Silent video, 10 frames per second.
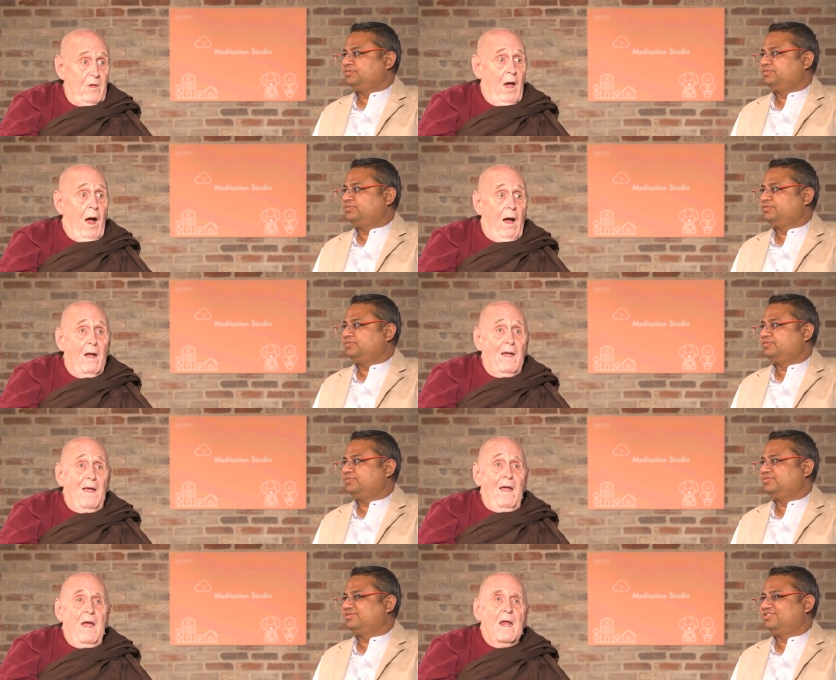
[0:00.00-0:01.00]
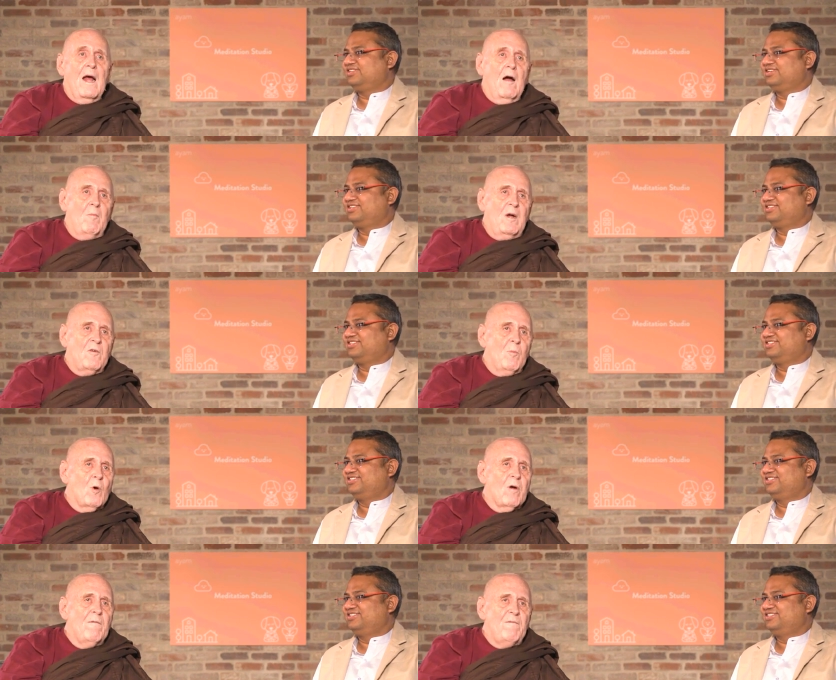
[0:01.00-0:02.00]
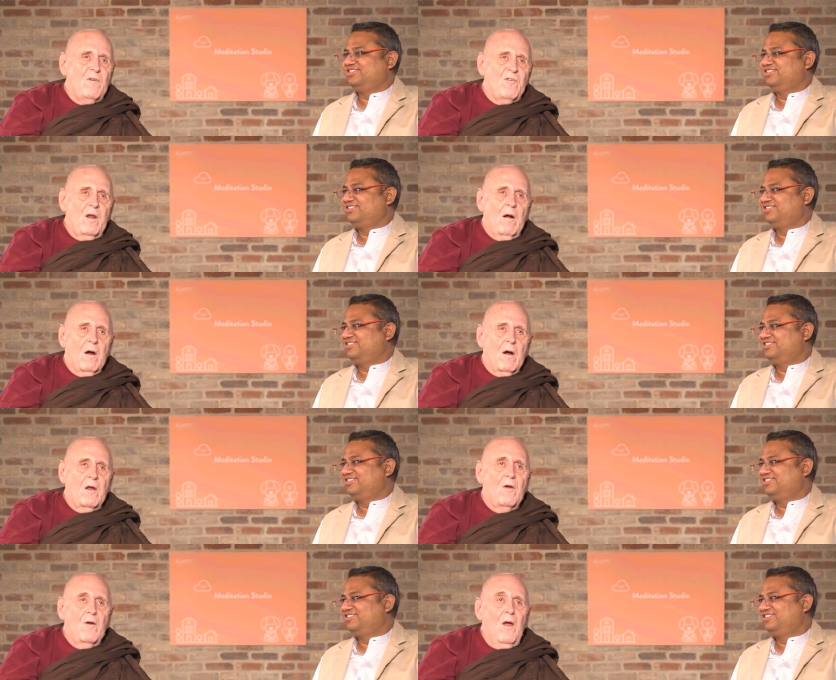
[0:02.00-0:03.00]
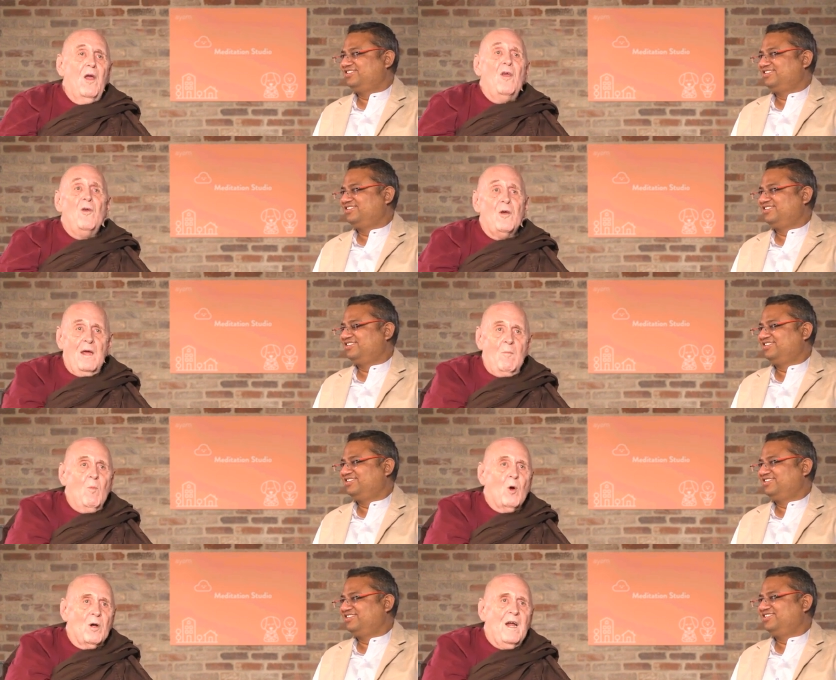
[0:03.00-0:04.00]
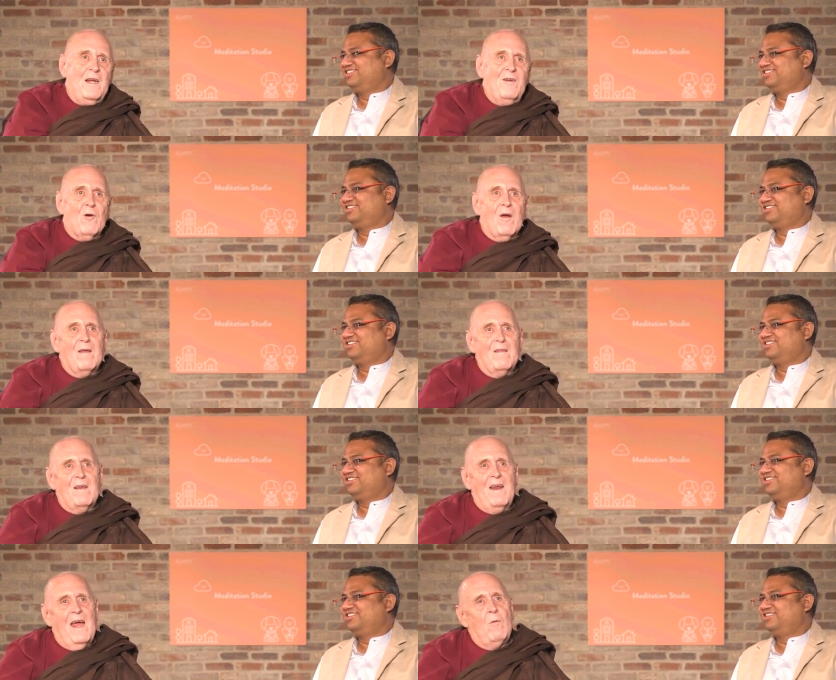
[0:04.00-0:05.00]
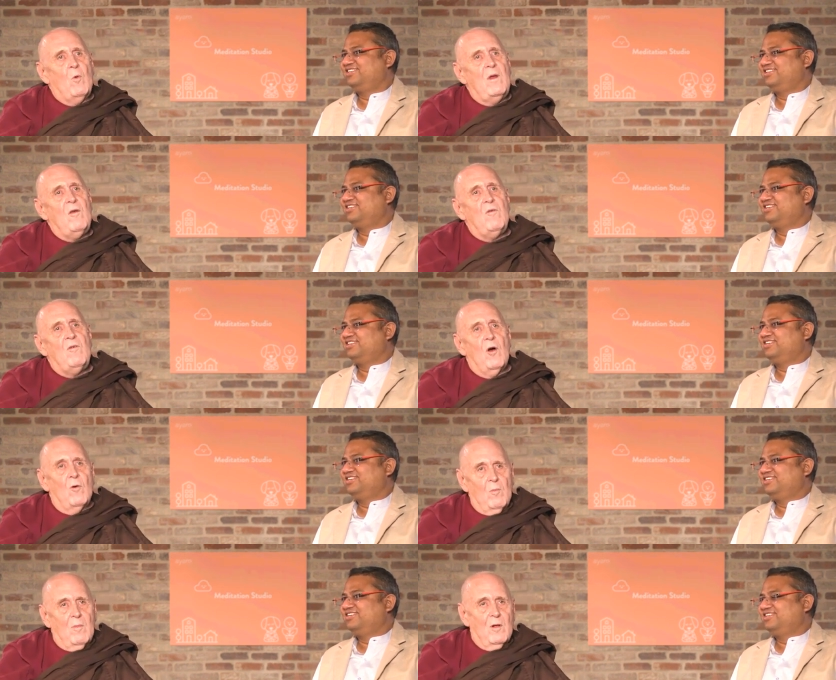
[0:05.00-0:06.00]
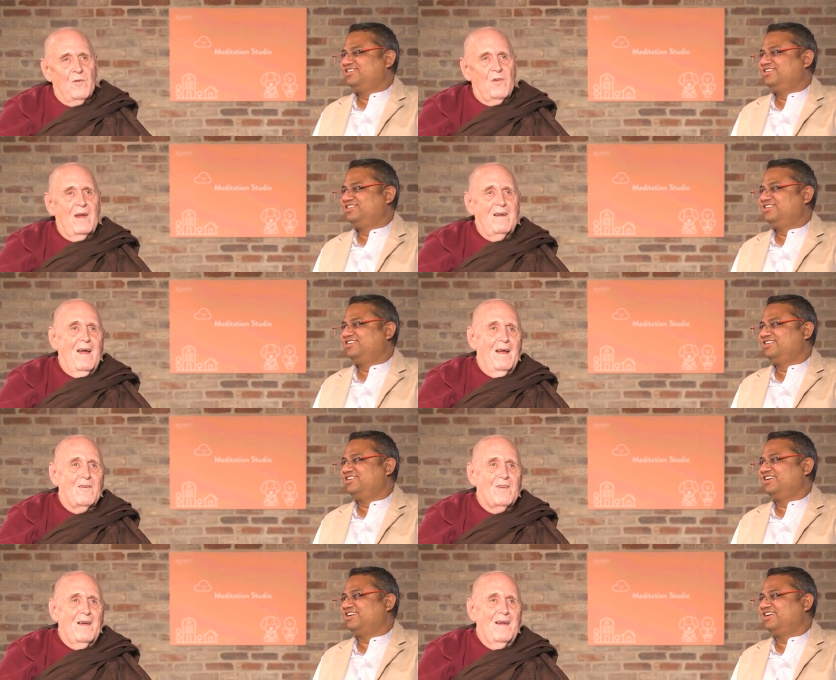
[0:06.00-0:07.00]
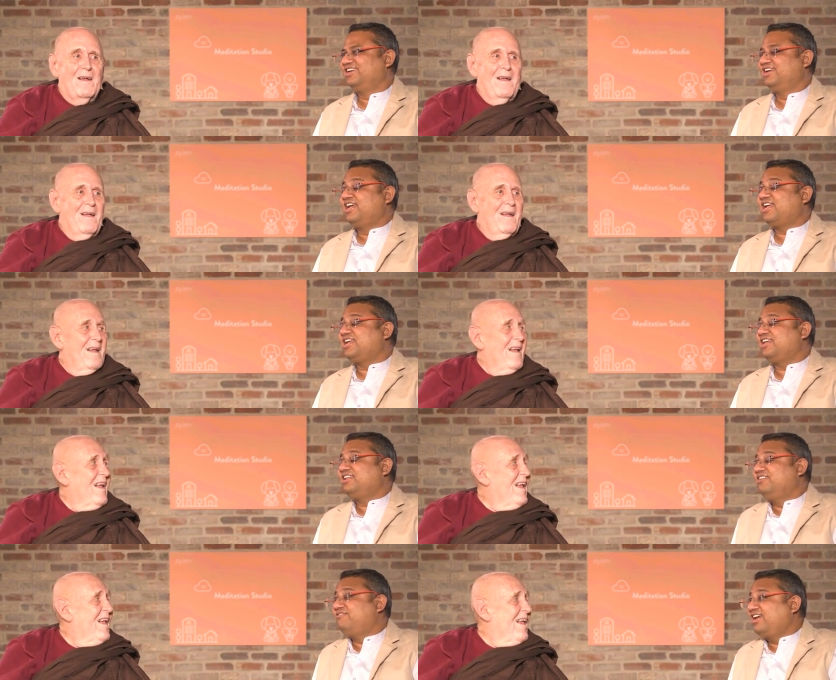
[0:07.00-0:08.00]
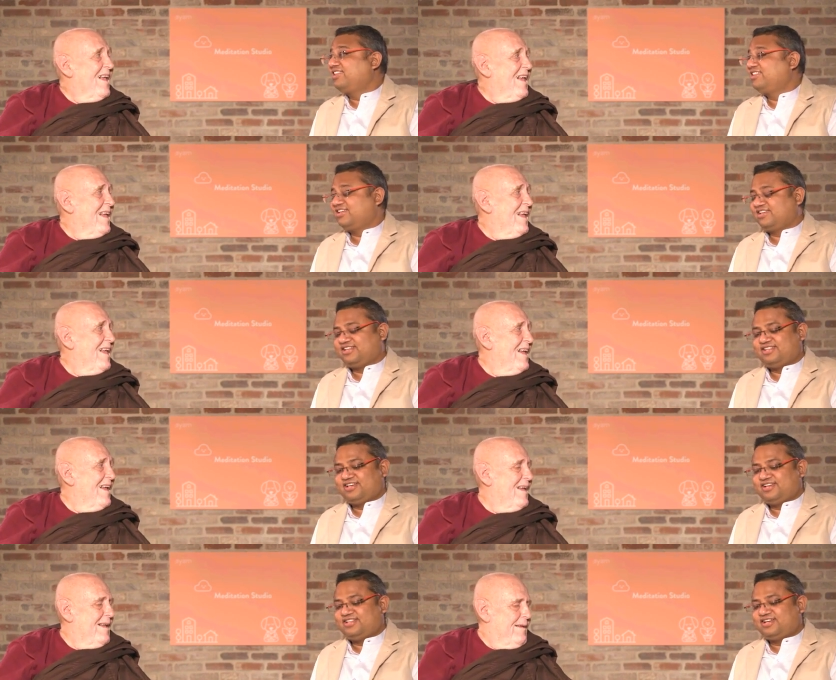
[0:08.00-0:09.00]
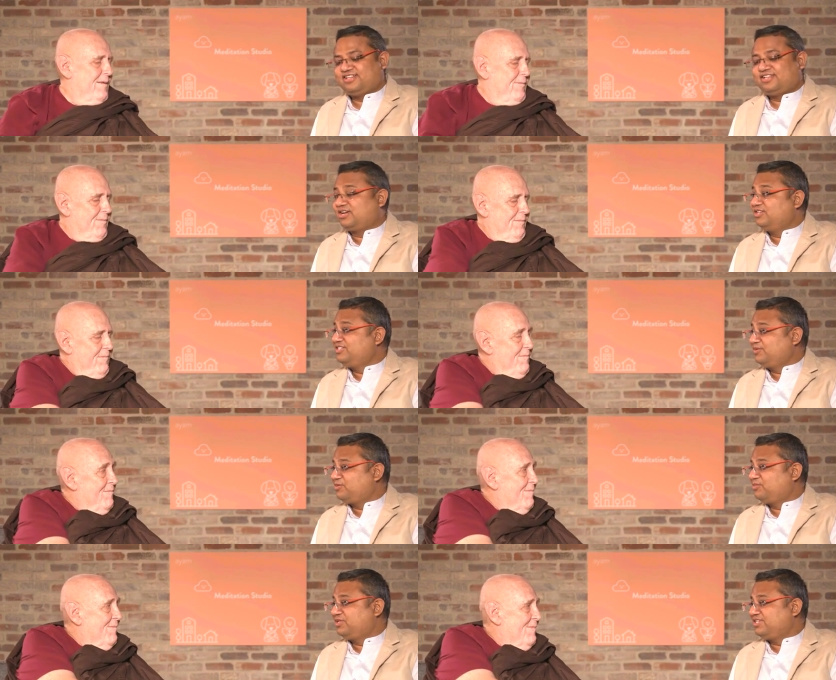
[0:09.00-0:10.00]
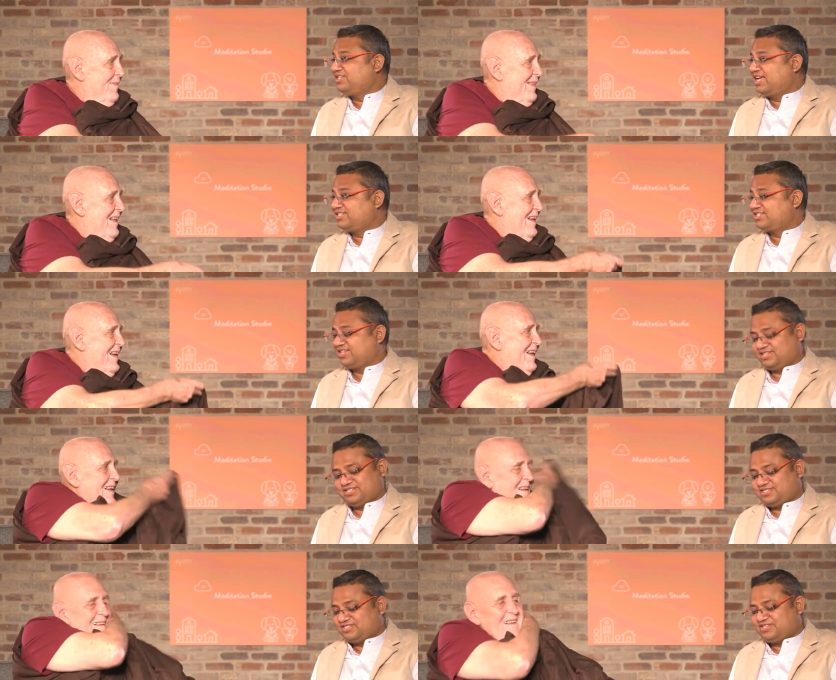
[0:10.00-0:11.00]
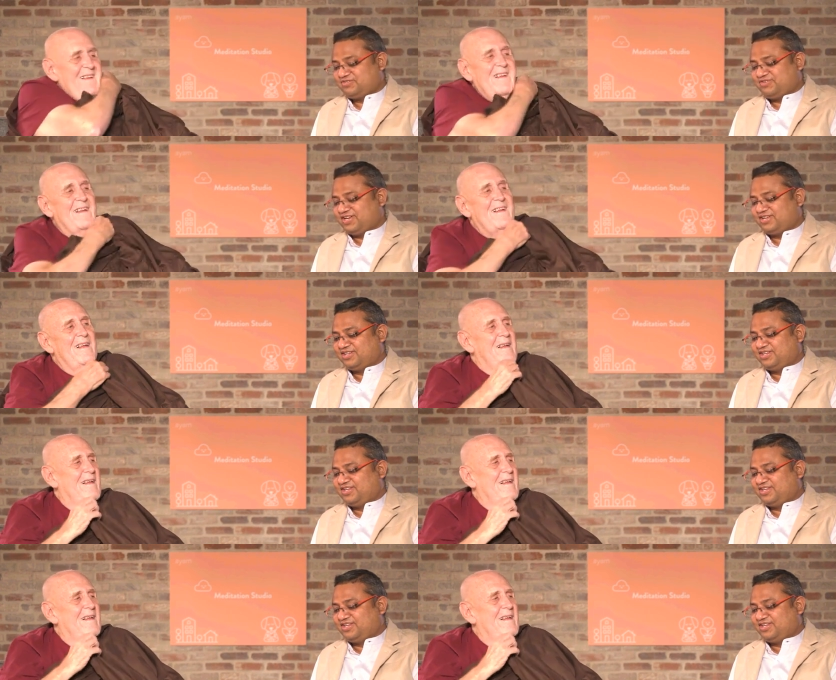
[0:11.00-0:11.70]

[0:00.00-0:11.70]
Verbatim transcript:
Speaker 1: Yeah. And how much more efficient are you? You get more done during the day when you don't
Speaker 2: multitask. Yeah, yeah. In, in, fact, the, the, the, the, concept of multitasking, just a trivia,